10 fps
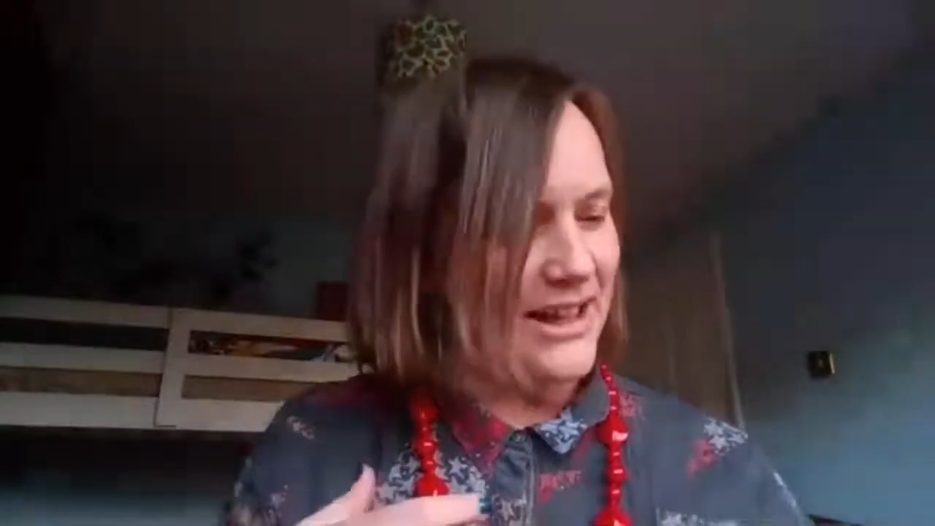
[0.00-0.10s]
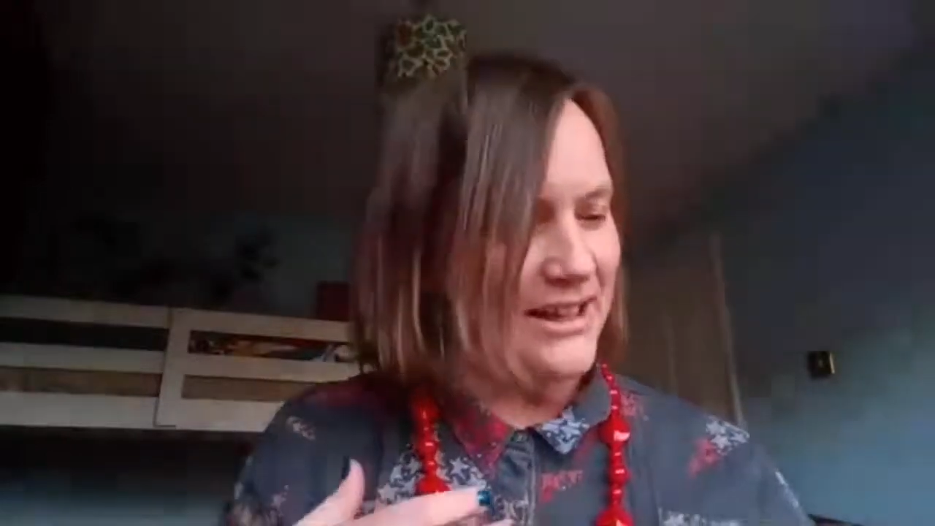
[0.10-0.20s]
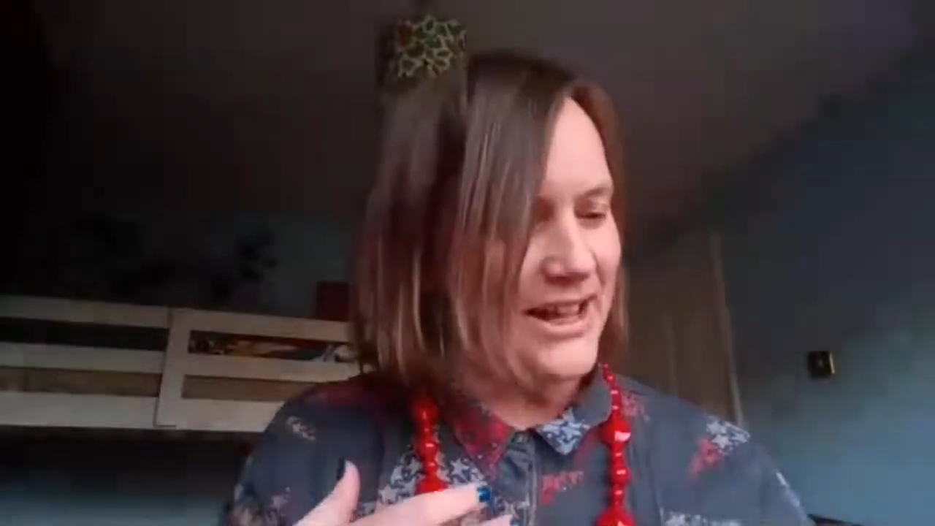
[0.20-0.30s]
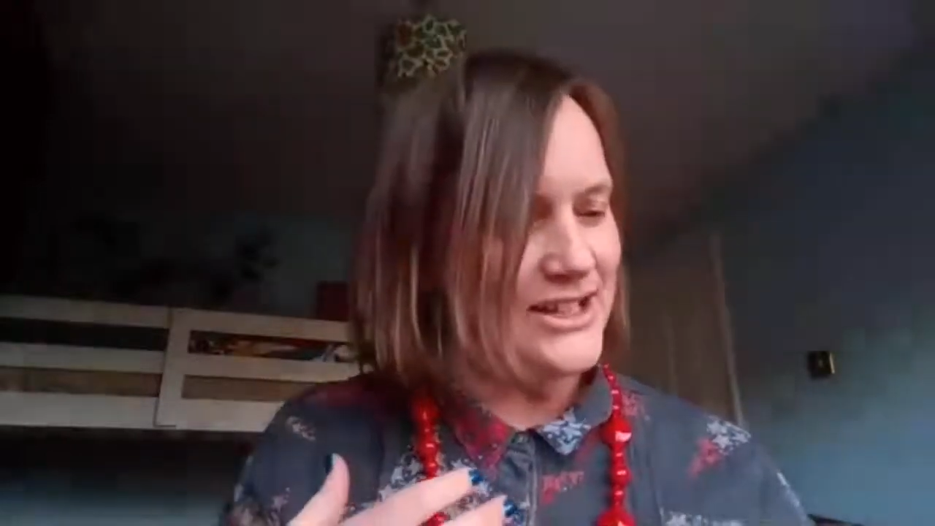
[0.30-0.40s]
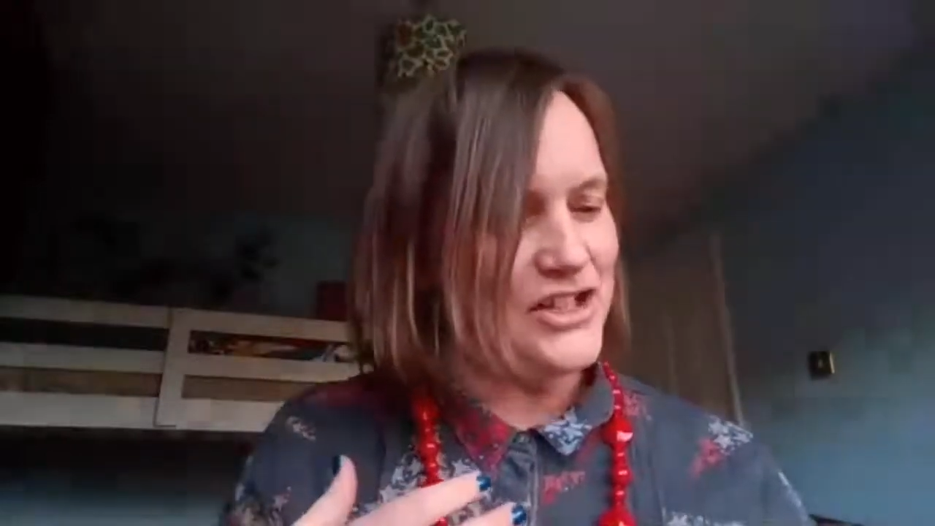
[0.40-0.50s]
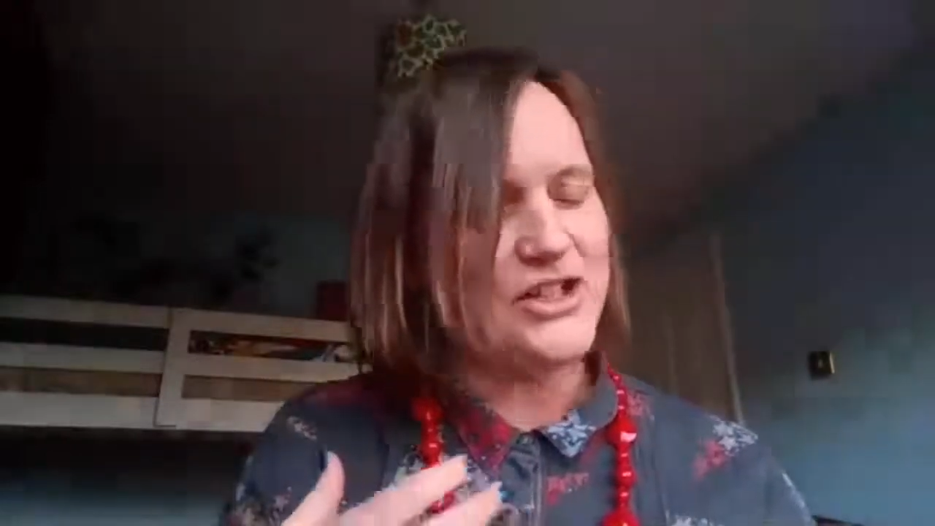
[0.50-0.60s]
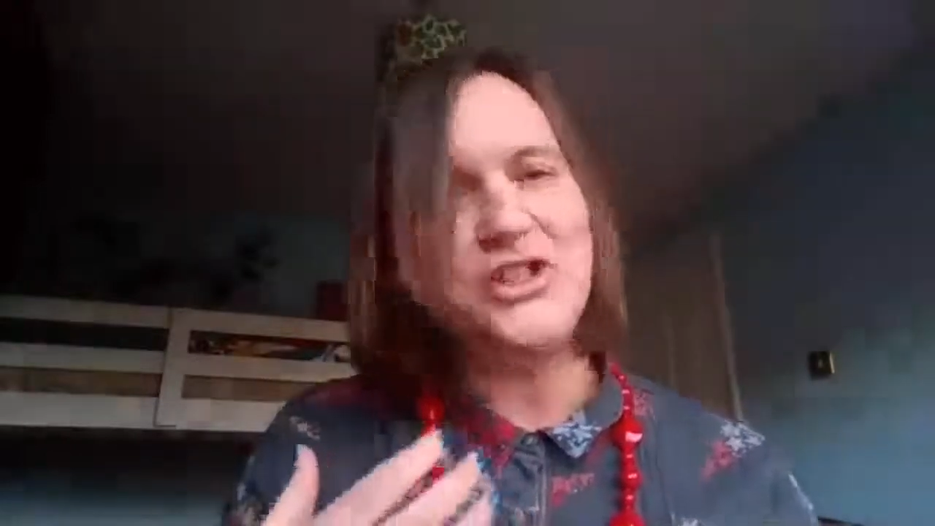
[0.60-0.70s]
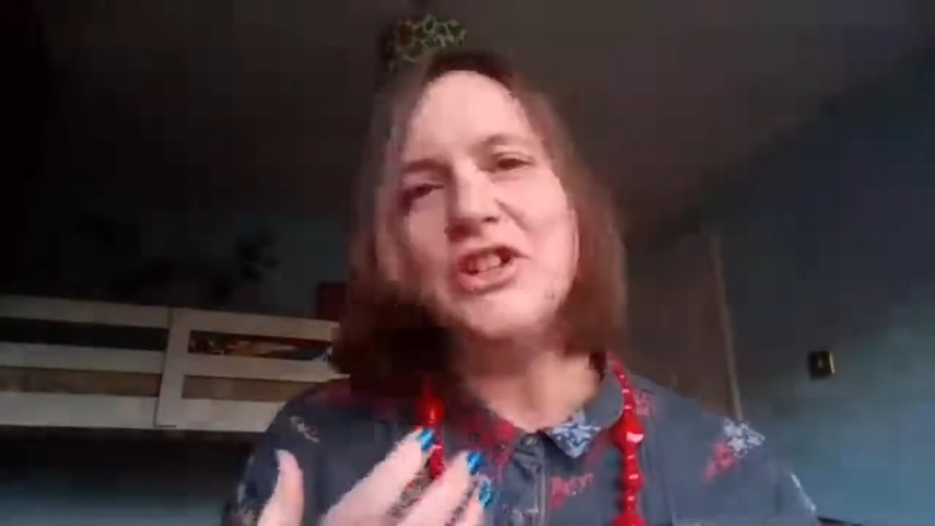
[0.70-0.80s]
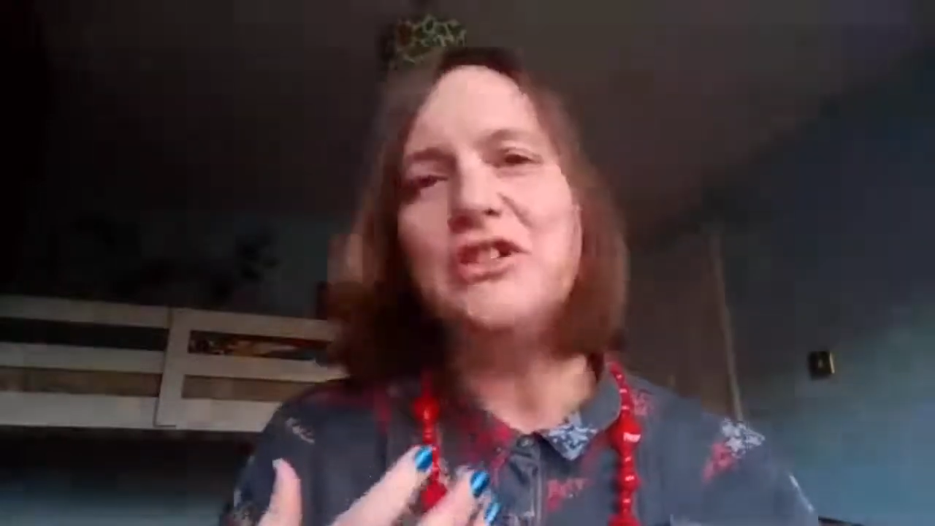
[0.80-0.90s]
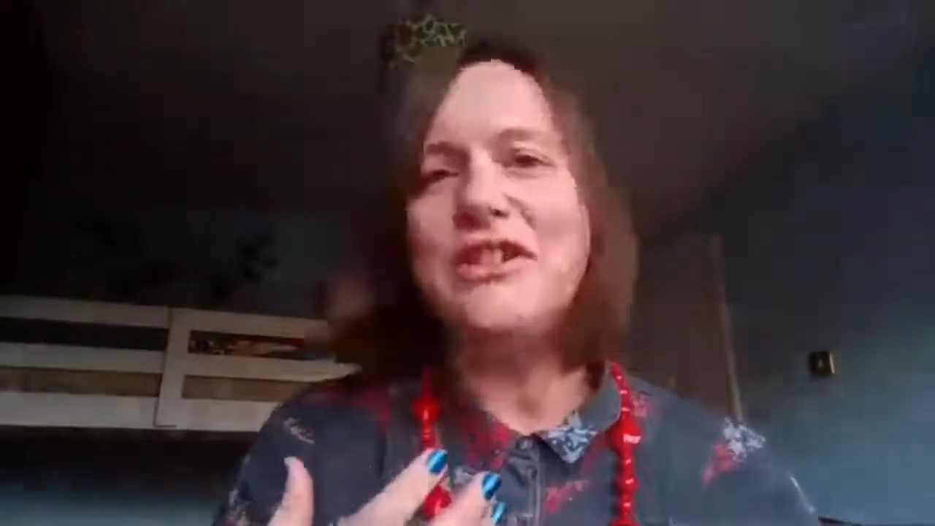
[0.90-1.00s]
its
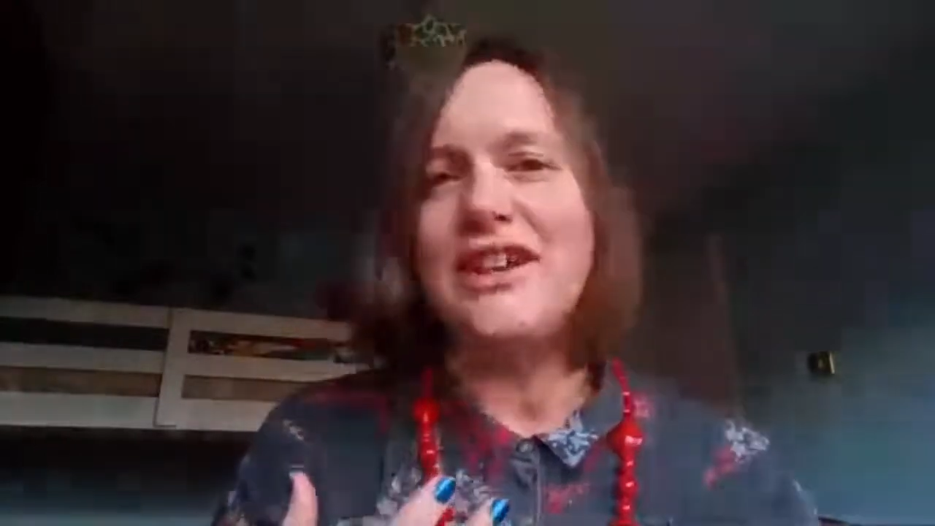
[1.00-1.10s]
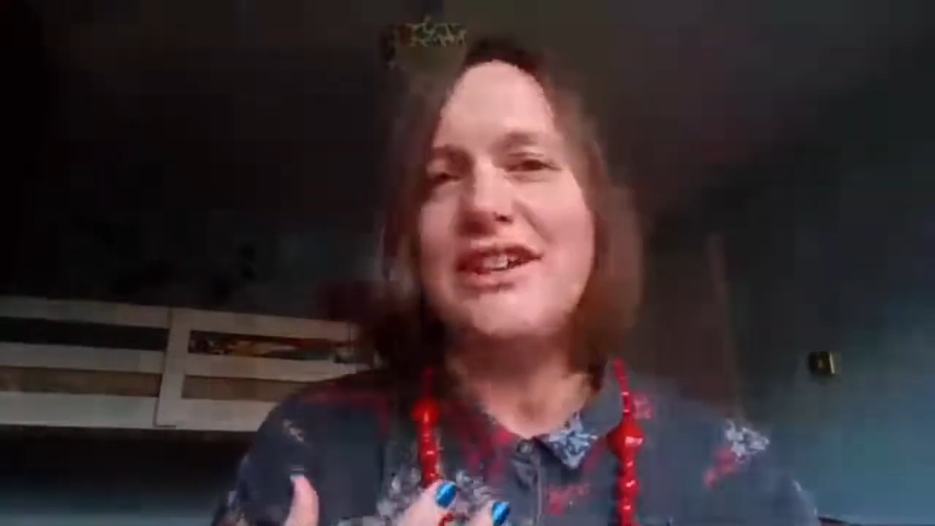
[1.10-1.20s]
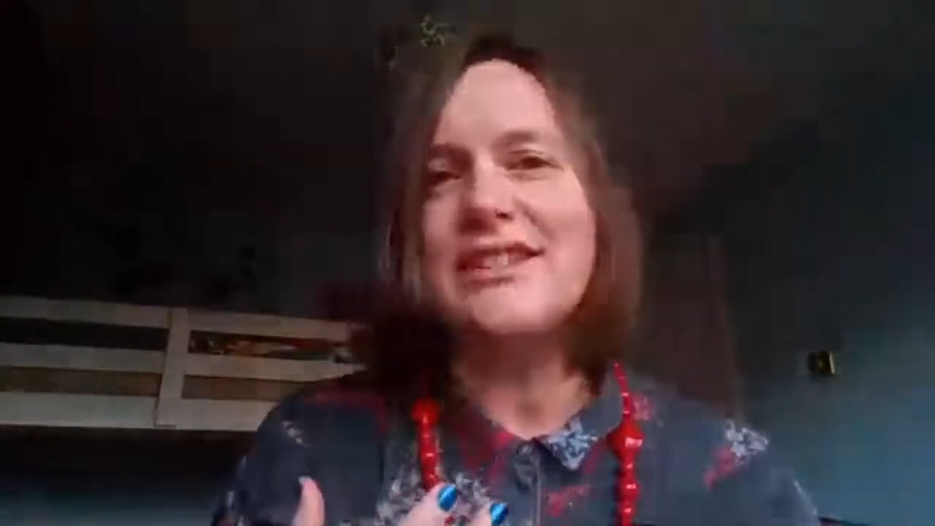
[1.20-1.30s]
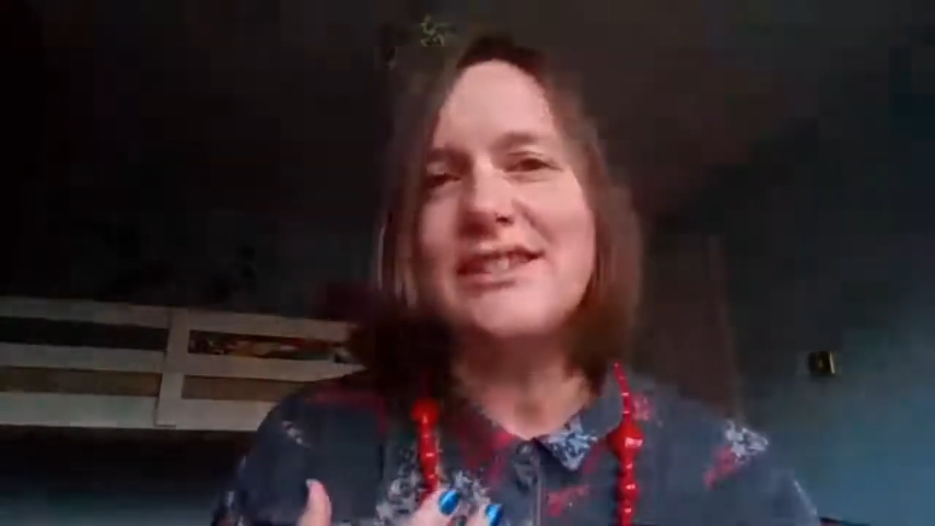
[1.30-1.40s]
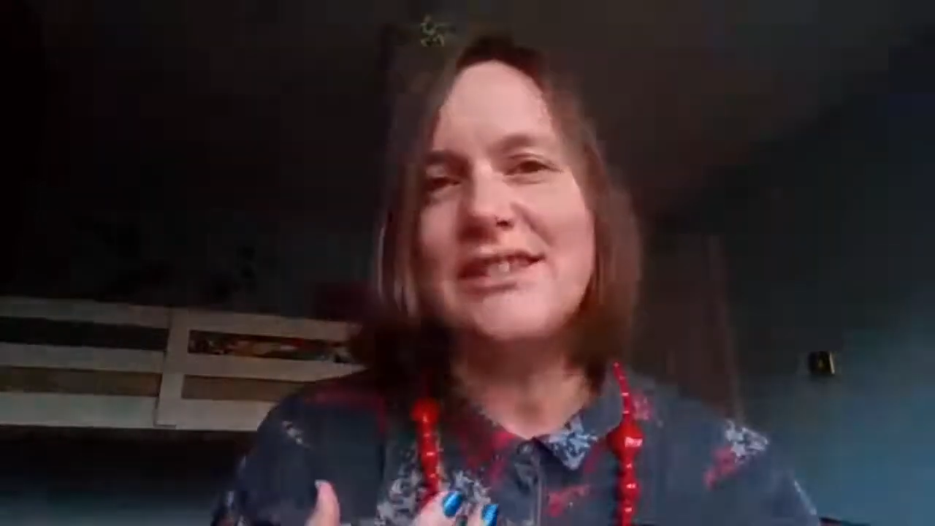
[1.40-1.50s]
newness.